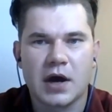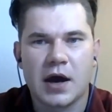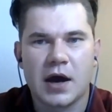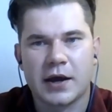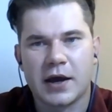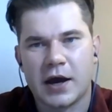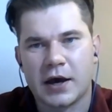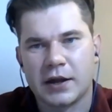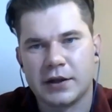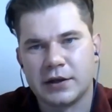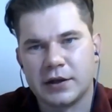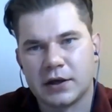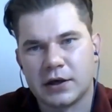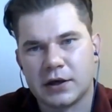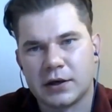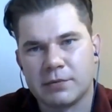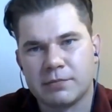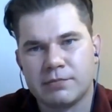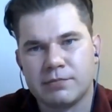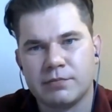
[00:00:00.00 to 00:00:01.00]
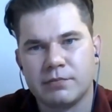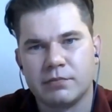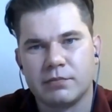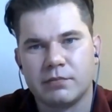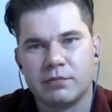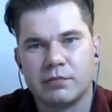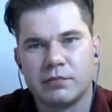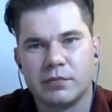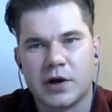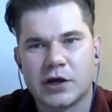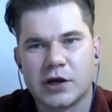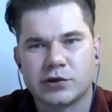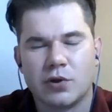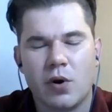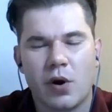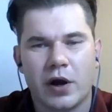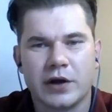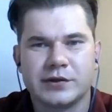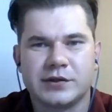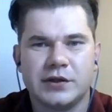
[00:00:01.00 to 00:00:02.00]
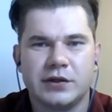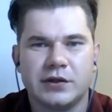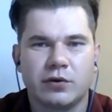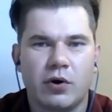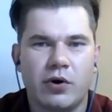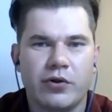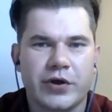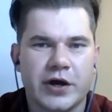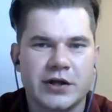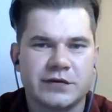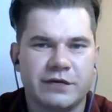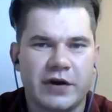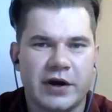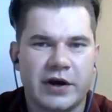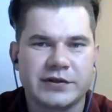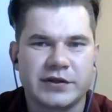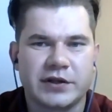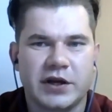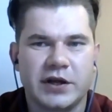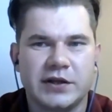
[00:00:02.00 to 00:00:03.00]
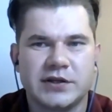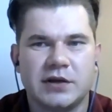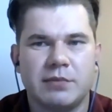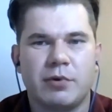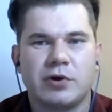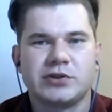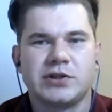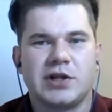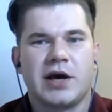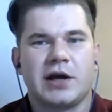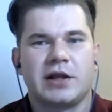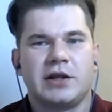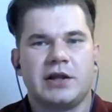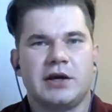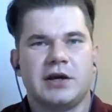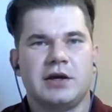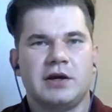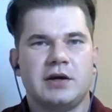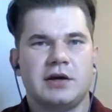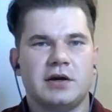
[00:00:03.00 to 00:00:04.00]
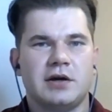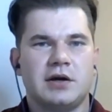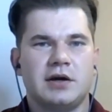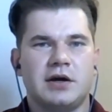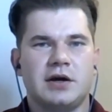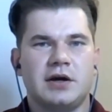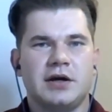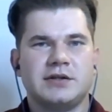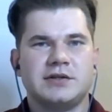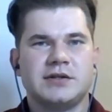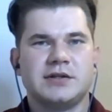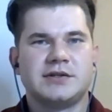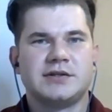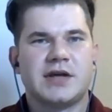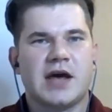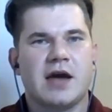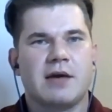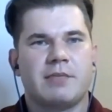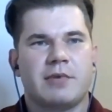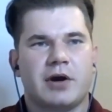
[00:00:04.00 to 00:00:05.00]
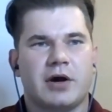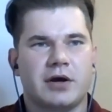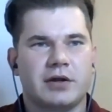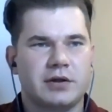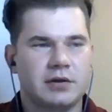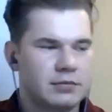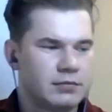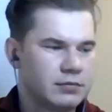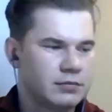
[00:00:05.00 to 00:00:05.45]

again, uh, as long as it contains finasteride, then most likely uh, it's the same, right?